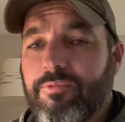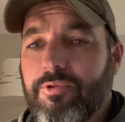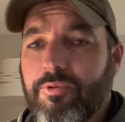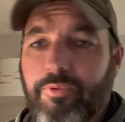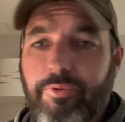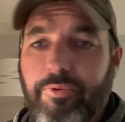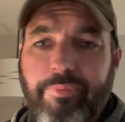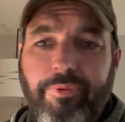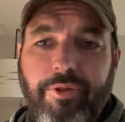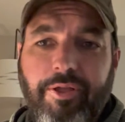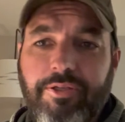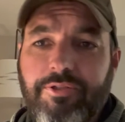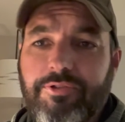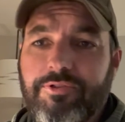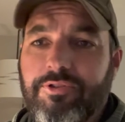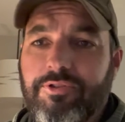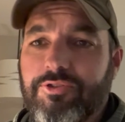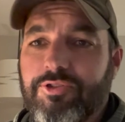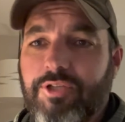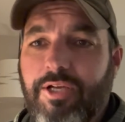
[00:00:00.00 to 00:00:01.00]
to replace
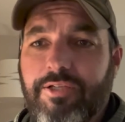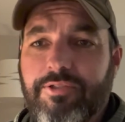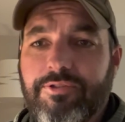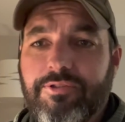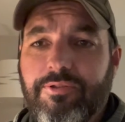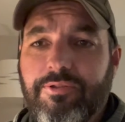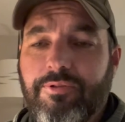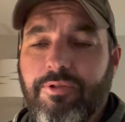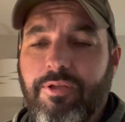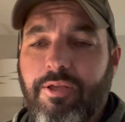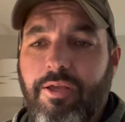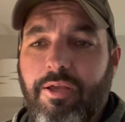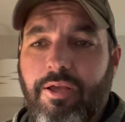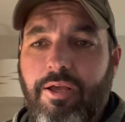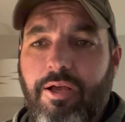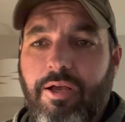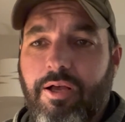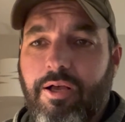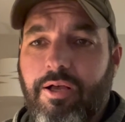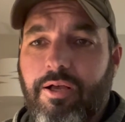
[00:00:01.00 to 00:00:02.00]
the Jackson
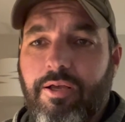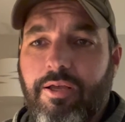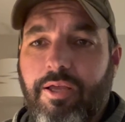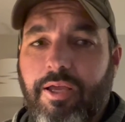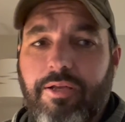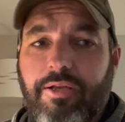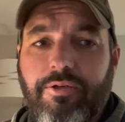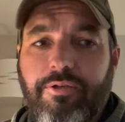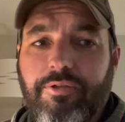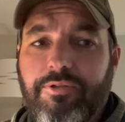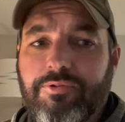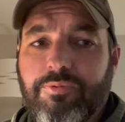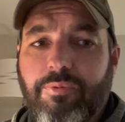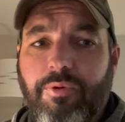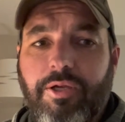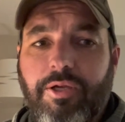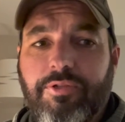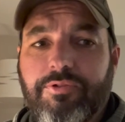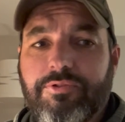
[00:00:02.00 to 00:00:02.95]
header as well.